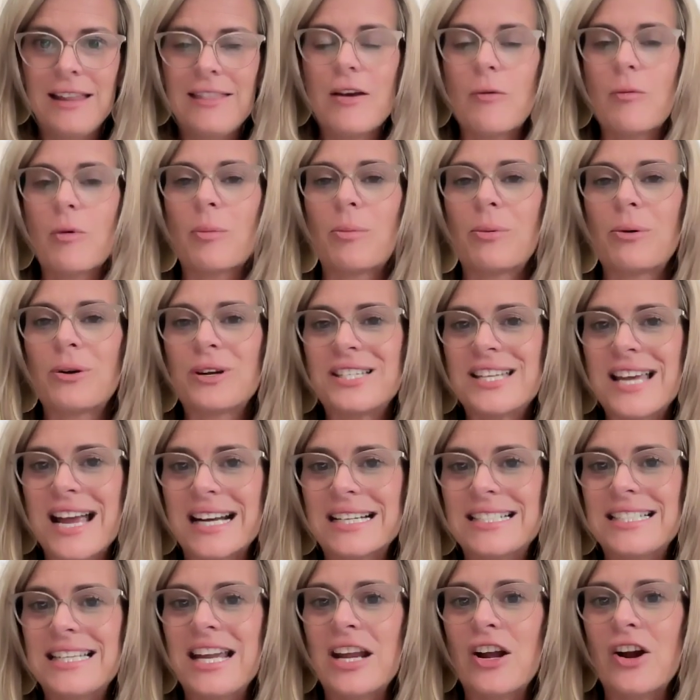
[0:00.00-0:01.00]
that we're
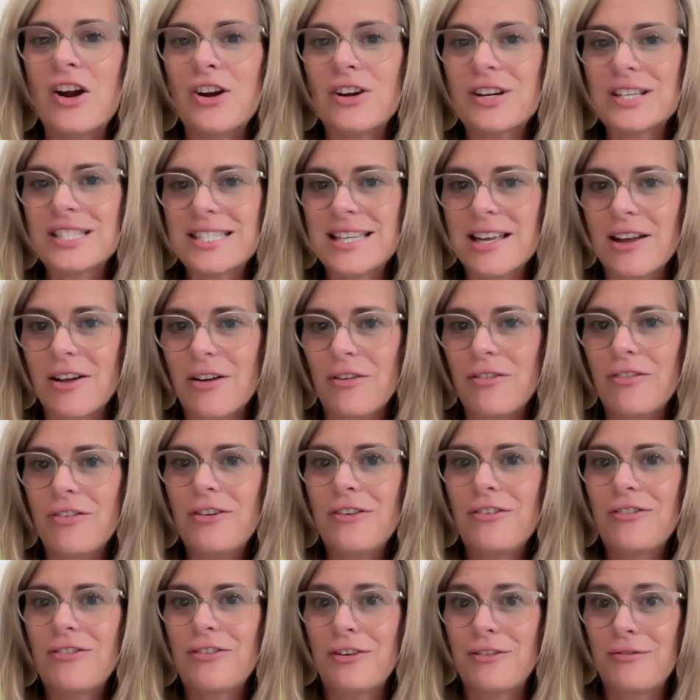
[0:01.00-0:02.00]
protecting ourselves
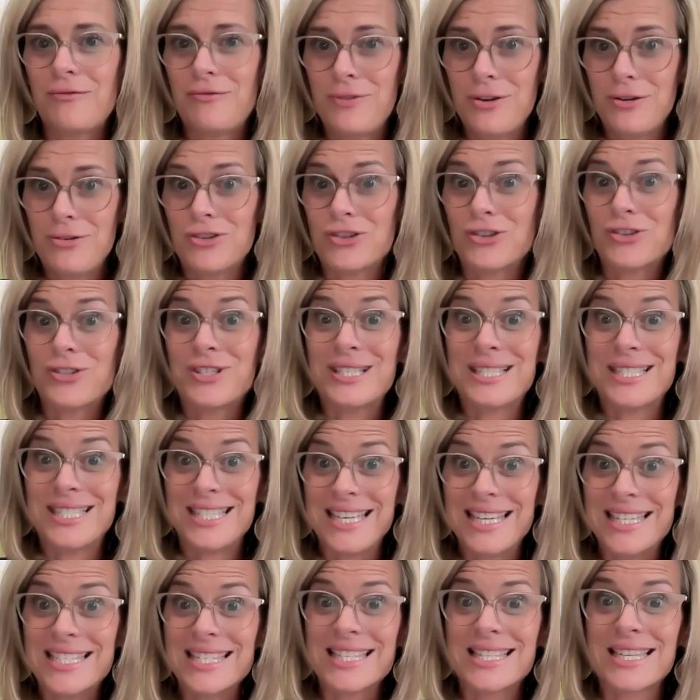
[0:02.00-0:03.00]
for future
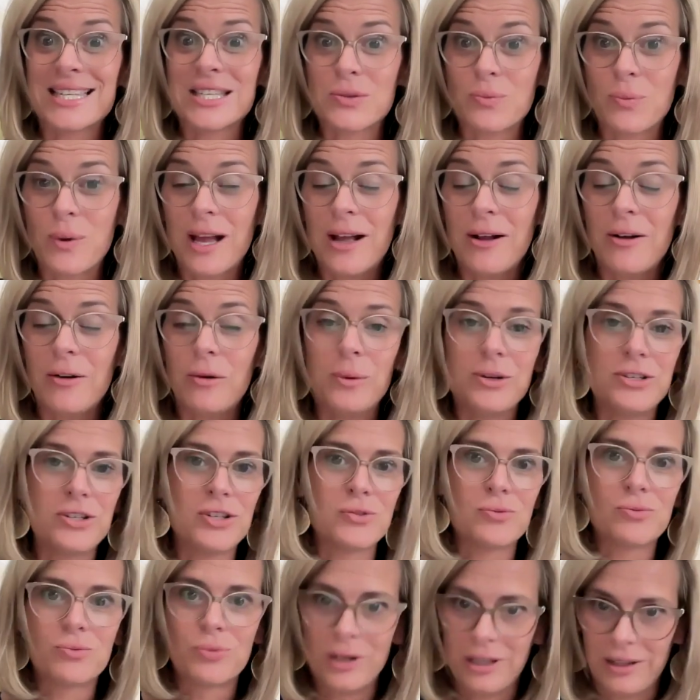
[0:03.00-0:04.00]
diseases as well, which
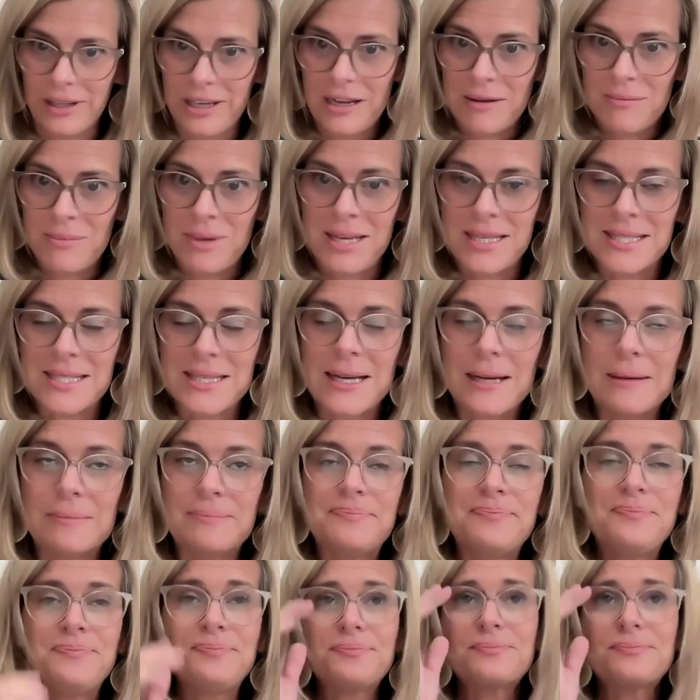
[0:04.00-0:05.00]
is really amazing.